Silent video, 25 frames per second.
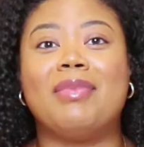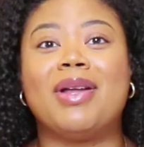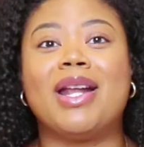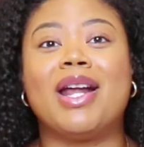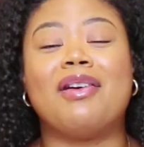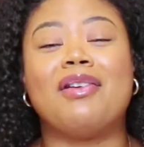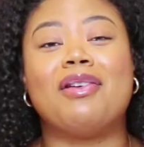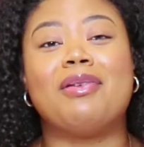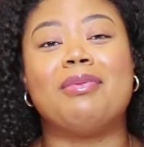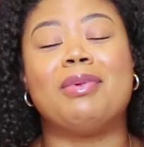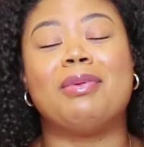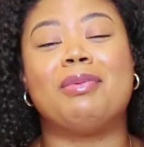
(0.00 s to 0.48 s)
but
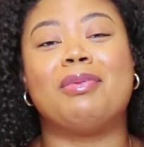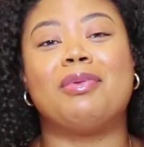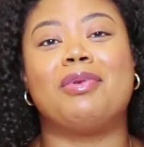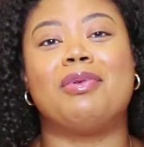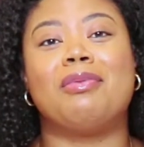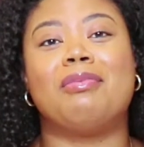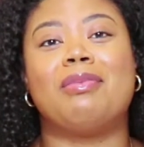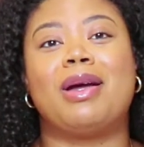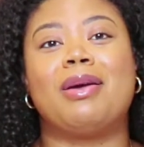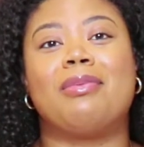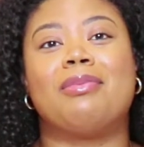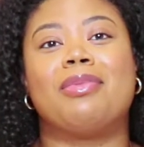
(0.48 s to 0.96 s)
I remember
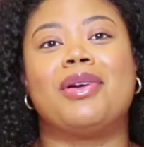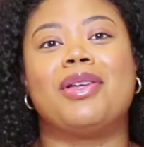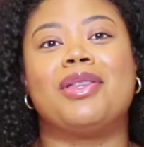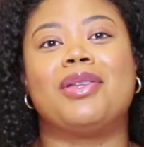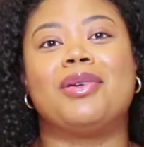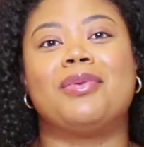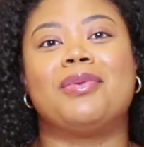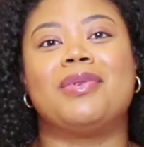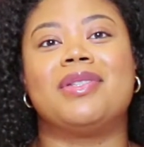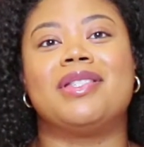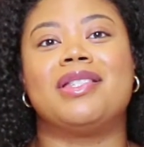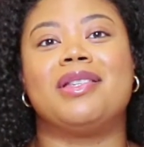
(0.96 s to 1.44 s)
when my
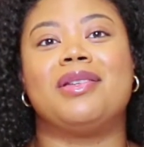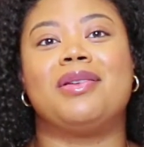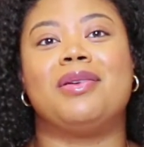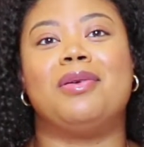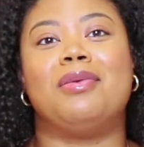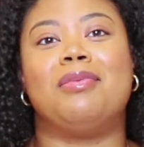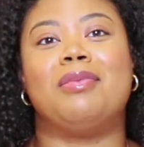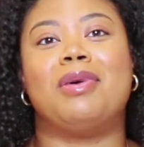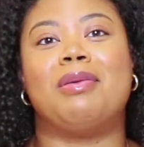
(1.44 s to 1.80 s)
brother was little,